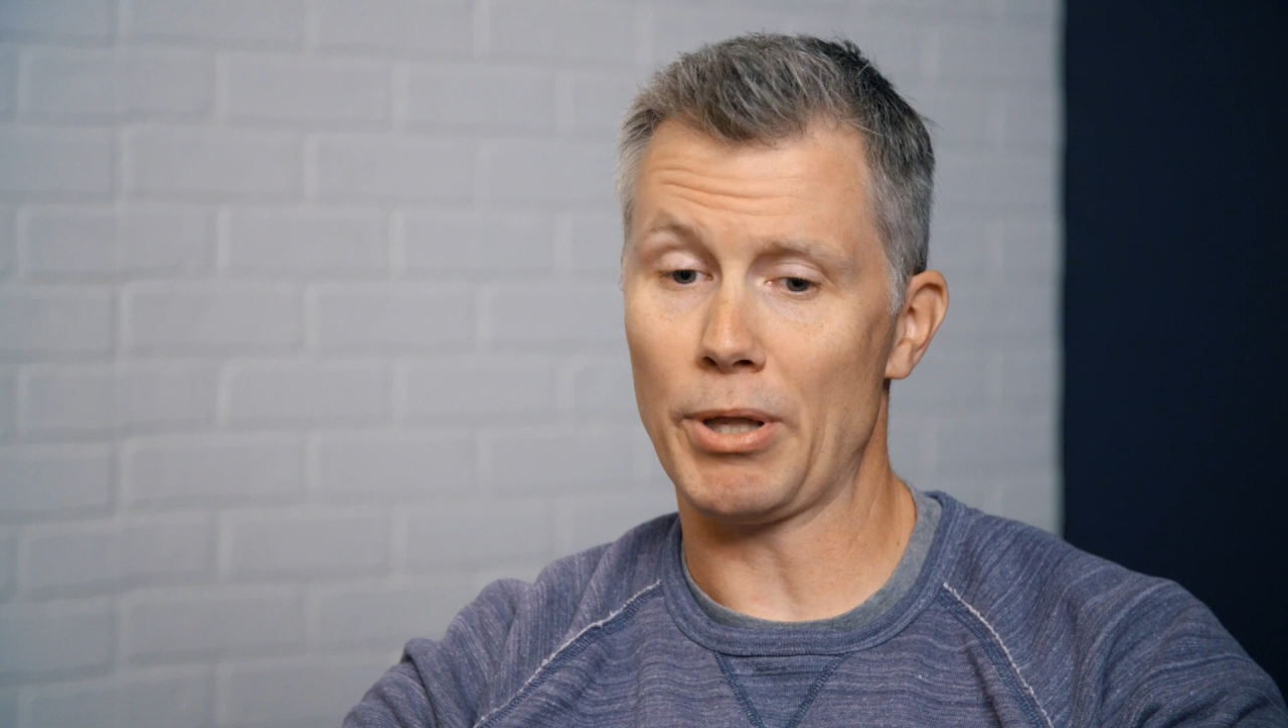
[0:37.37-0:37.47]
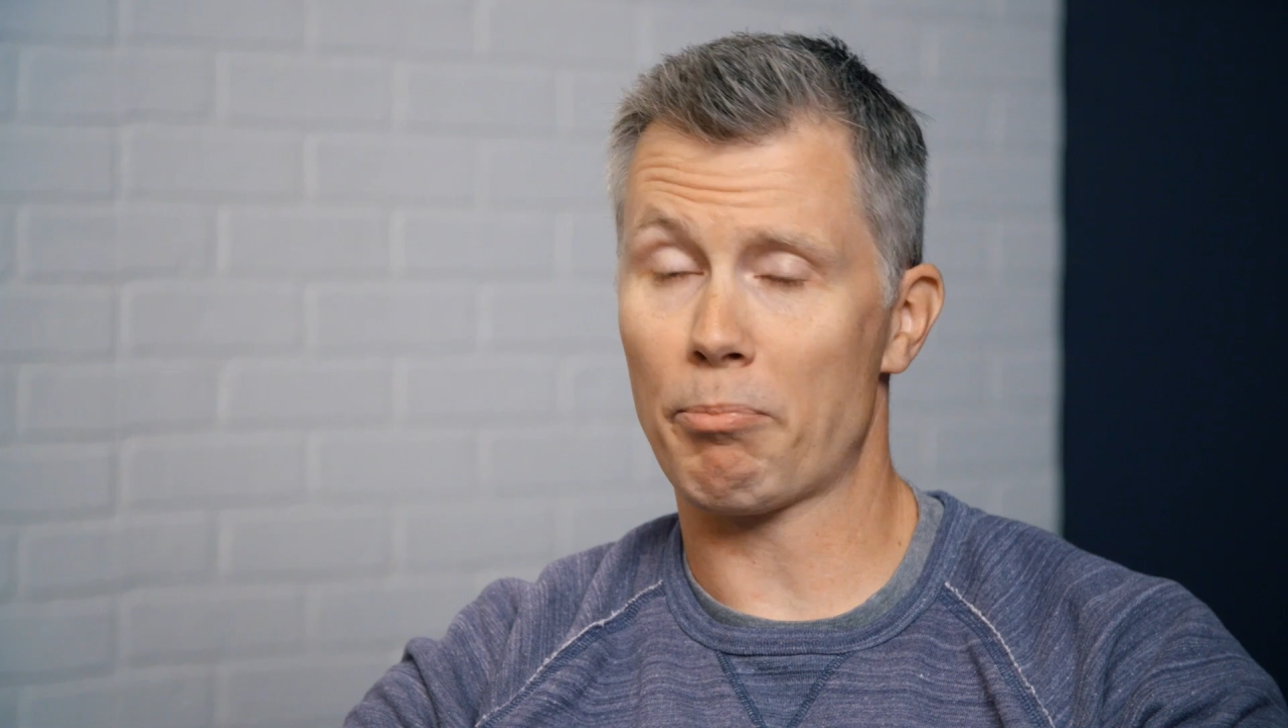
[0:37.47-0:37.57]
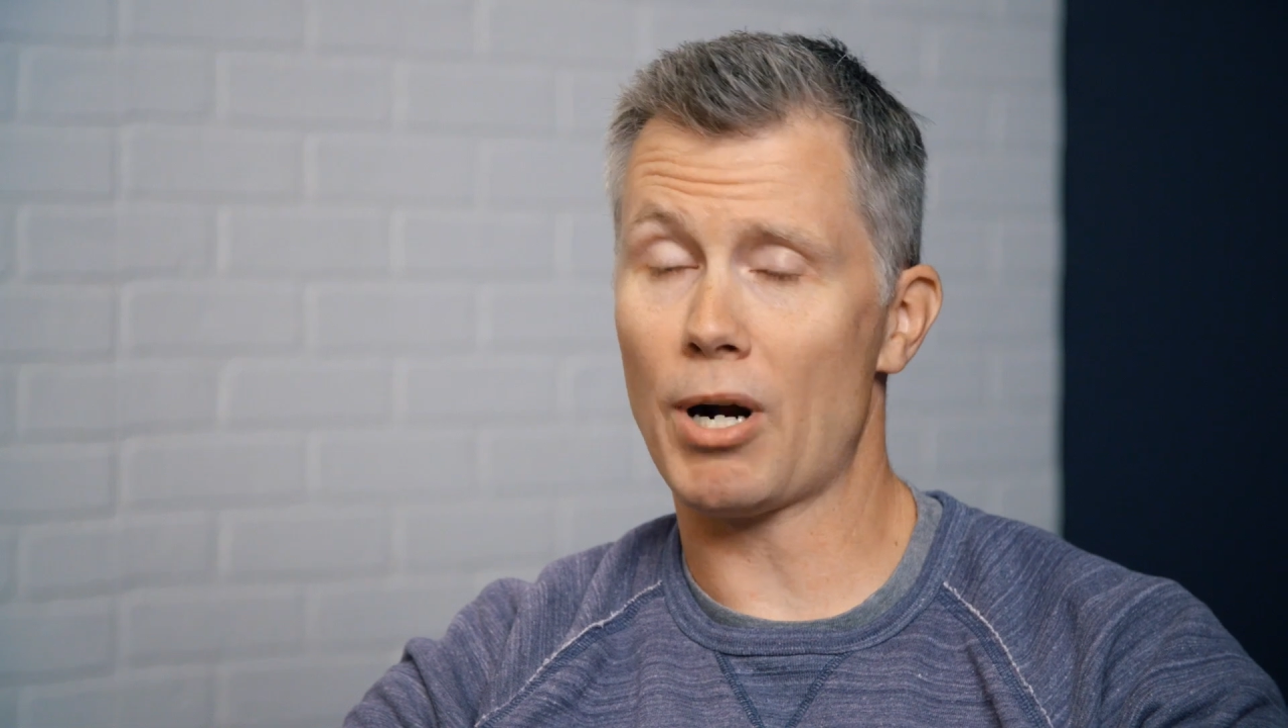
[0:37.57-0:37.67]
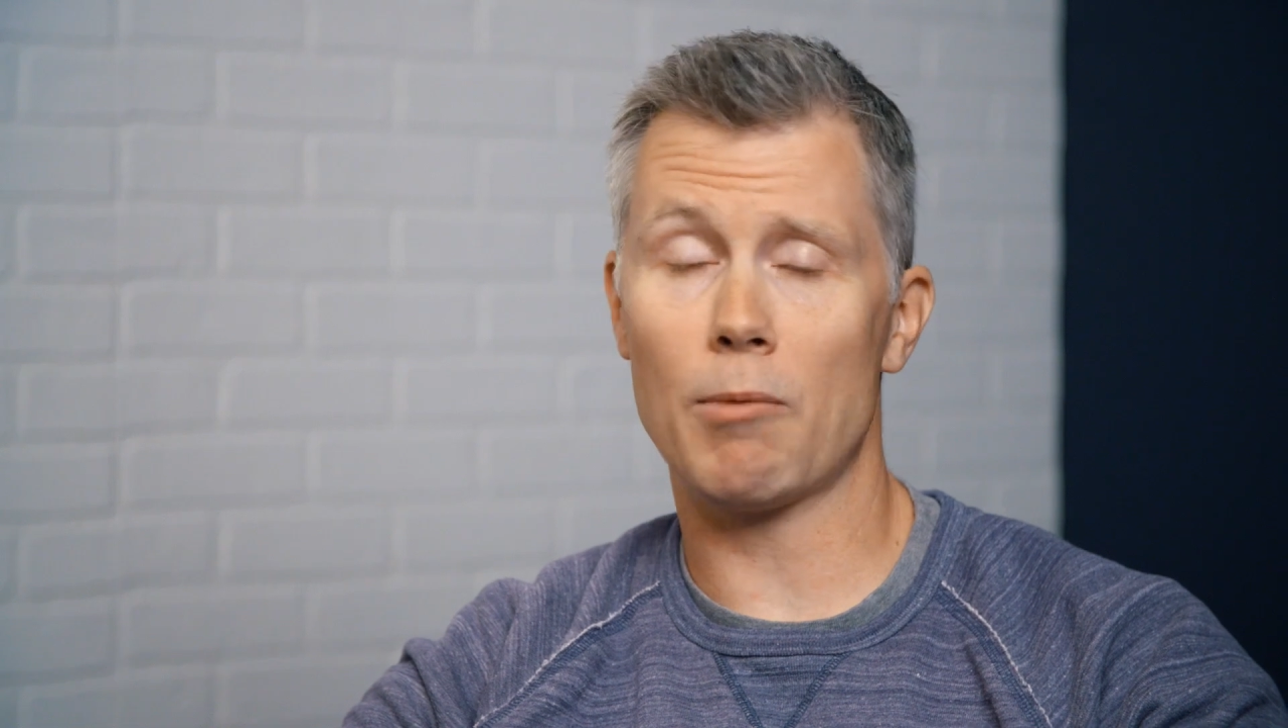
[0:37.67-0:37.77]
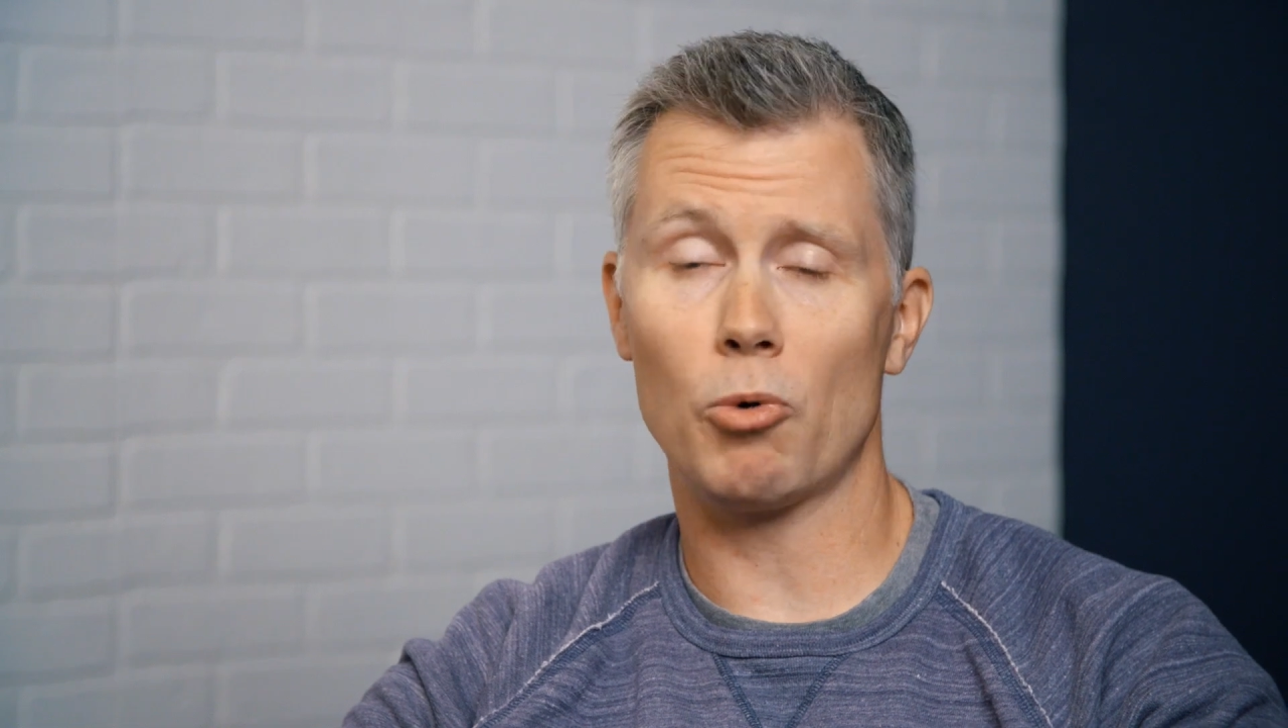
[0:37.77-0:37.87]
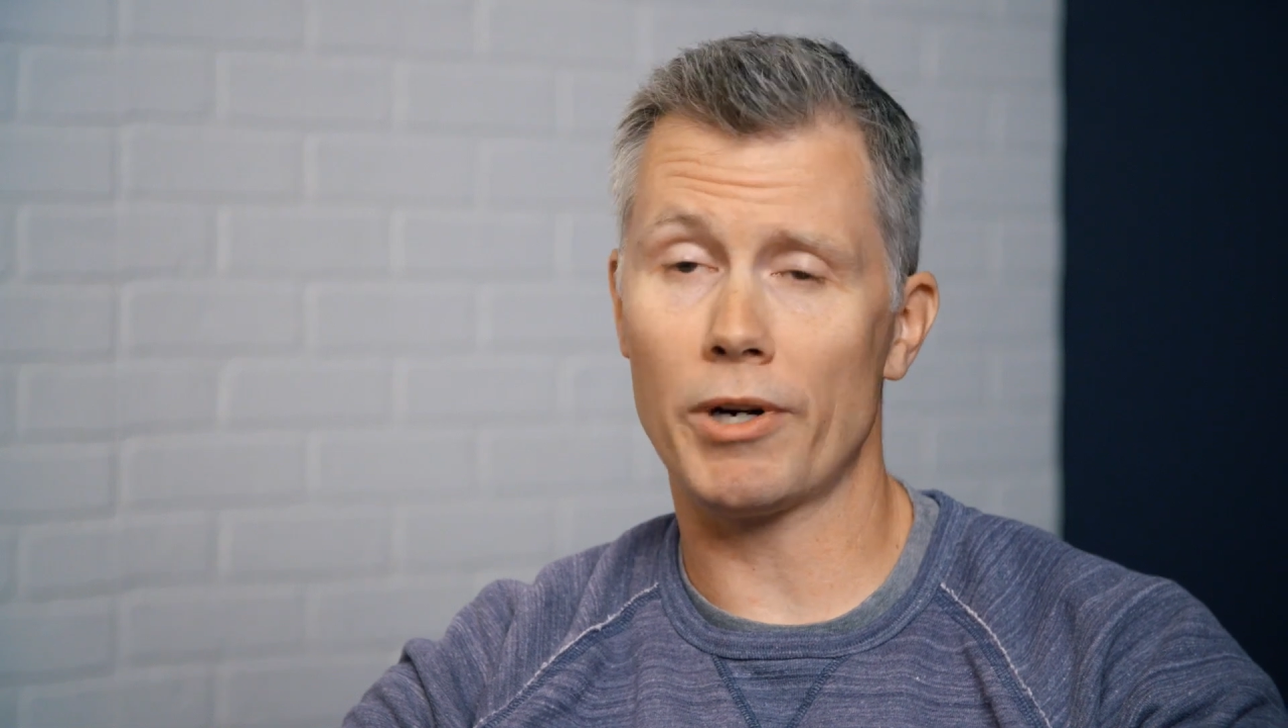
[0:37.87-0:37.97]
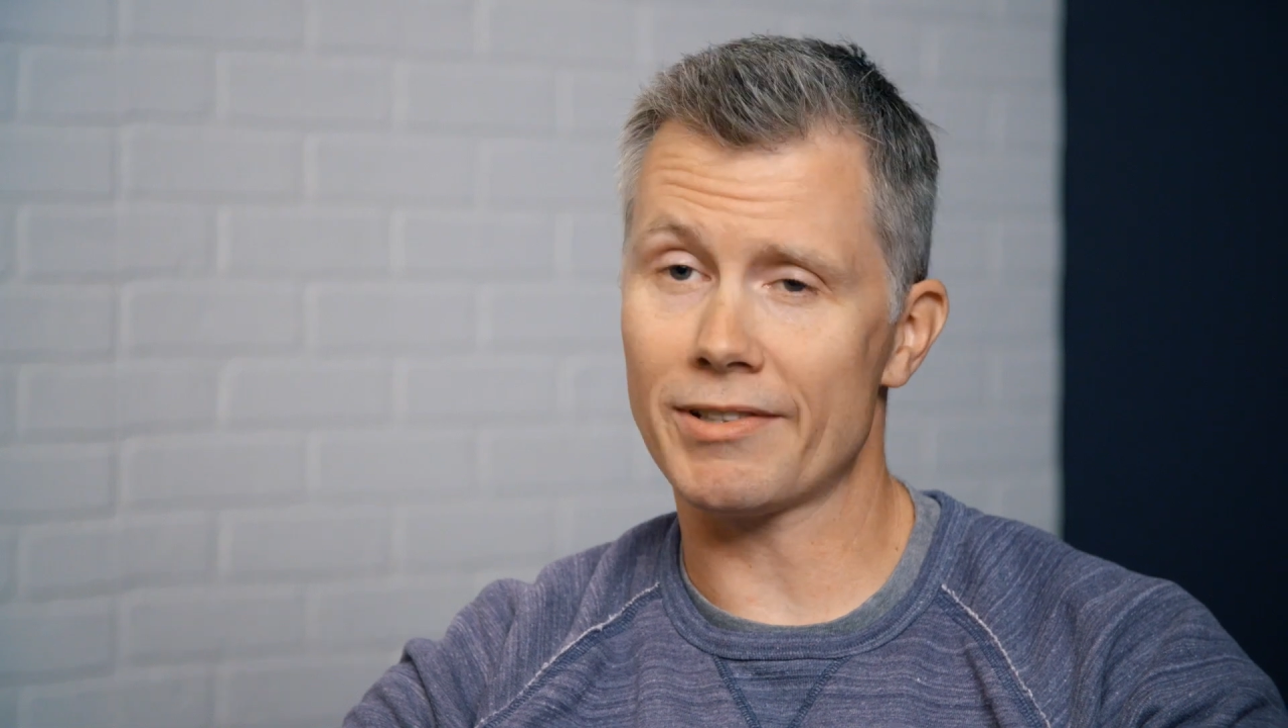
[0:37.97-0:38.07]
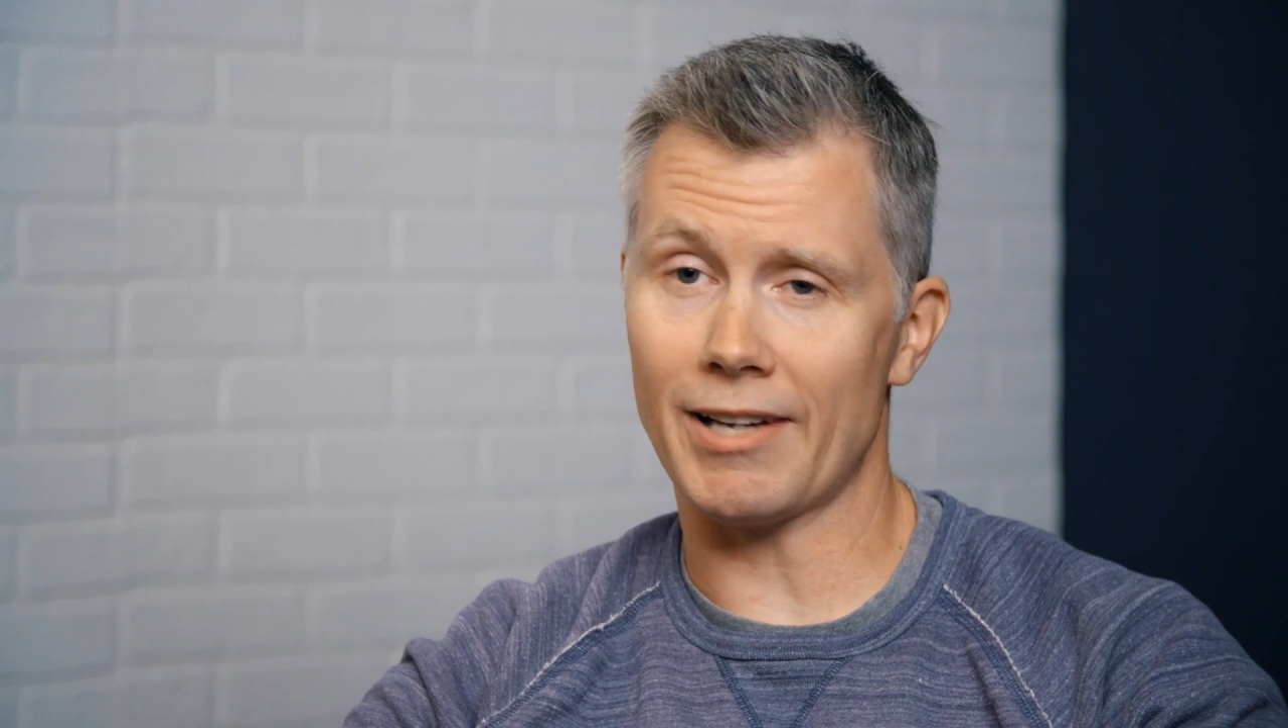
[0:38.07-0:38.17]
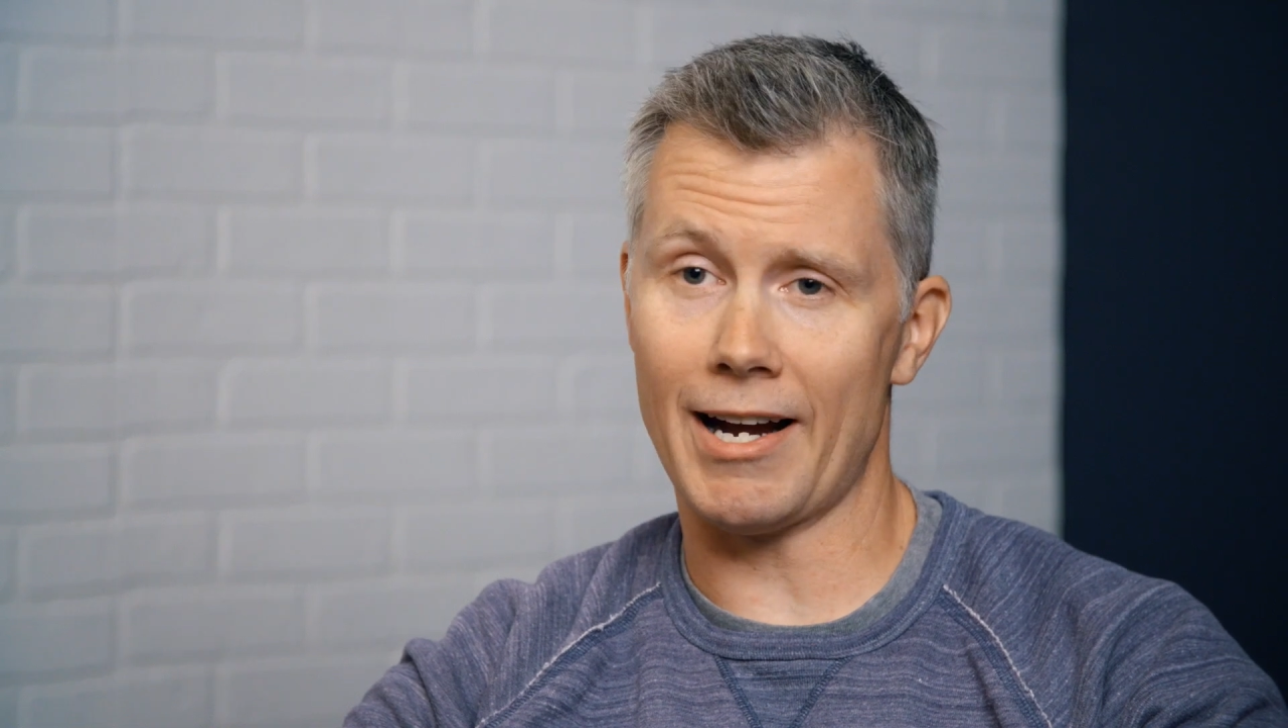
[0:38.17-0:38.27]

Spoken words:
But the problem was